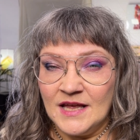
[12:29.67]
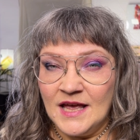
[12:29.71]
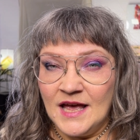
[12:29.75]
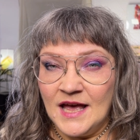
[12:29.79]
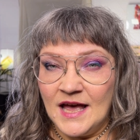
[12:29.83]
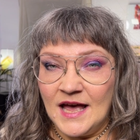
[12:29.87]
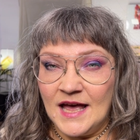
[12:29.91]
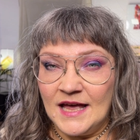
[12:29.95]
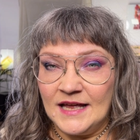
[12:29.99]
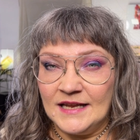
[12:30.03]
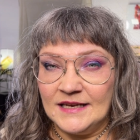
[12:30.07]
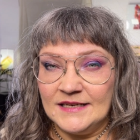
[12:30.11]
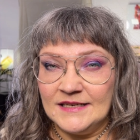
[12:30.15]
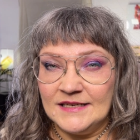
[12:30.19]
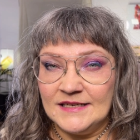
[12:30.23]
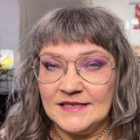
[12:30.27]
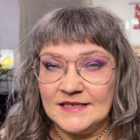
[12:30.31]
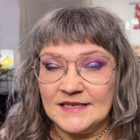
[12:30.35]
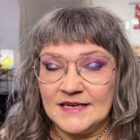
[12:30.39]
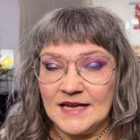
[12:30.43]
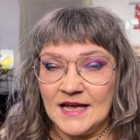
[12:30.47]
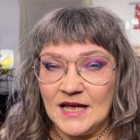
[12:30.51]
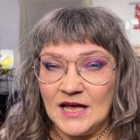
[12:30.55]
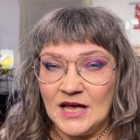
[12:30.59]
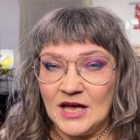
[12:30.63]

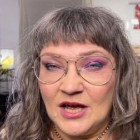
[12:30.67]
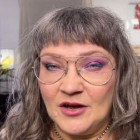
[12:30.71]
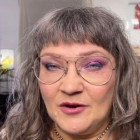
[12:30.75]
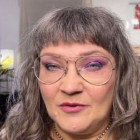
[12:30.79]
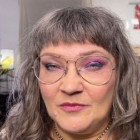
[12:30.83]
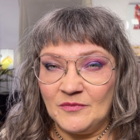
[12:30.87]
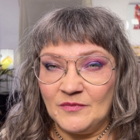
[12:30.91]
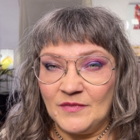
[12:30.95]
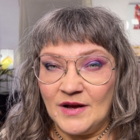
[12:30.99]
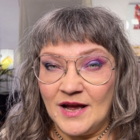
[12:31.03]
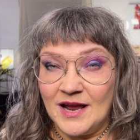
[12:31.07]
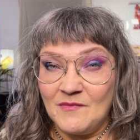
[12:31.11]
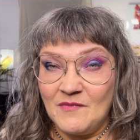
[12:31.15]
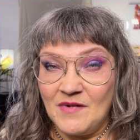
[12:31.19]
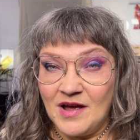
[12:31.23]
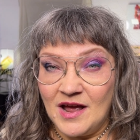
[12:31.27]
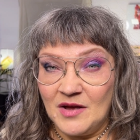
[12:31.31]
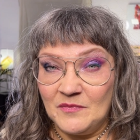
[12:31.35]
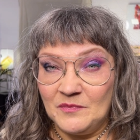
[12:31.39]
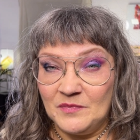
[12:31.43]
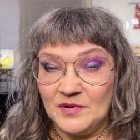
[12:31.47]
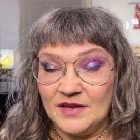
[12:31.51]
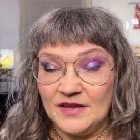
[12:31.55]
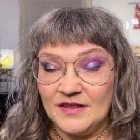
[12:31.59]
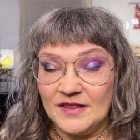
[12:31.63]
And I'm
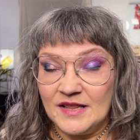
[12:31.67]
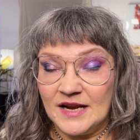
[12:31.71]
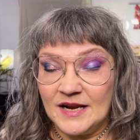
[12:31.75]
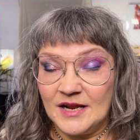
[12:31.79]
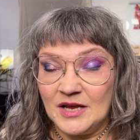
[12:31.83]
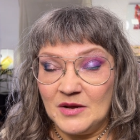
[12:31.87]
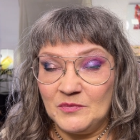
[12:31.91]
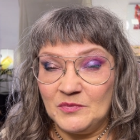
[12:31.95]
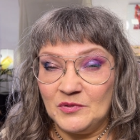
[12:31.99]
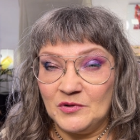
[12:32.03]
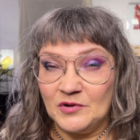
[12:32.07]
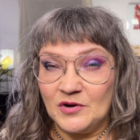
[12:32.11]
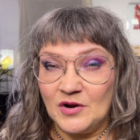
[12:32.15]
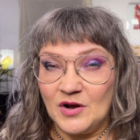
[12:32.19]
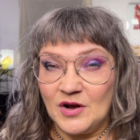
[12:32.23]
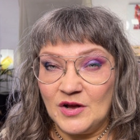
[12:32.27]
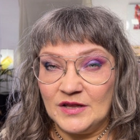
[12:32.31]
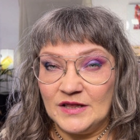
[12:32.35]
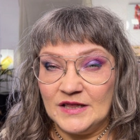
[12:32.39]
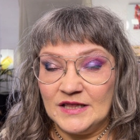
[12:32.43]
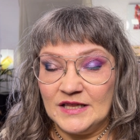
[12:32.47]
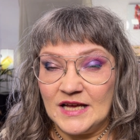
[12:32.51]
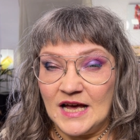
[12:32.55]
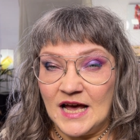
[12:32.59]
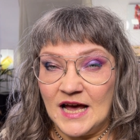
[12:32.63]
happy that I put
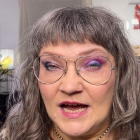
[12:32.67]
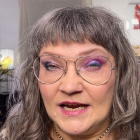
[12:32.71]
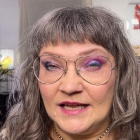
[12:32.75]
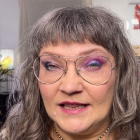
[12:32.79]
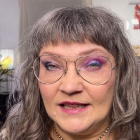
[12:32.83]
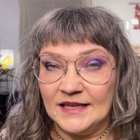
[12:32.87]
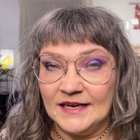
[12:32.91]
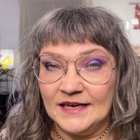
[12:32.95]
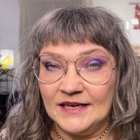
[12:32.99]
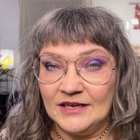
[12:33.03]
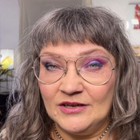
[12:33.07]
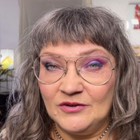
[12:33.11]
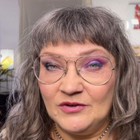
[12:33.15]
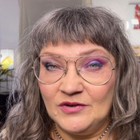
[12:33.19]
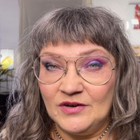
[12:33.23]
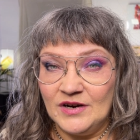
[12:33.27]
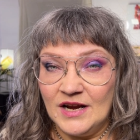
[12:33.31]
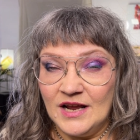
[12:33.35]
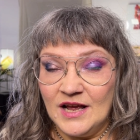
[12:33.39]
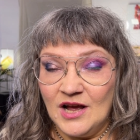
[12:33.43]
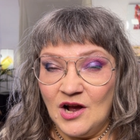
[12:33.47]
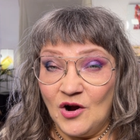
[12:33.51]
on the eyeliner,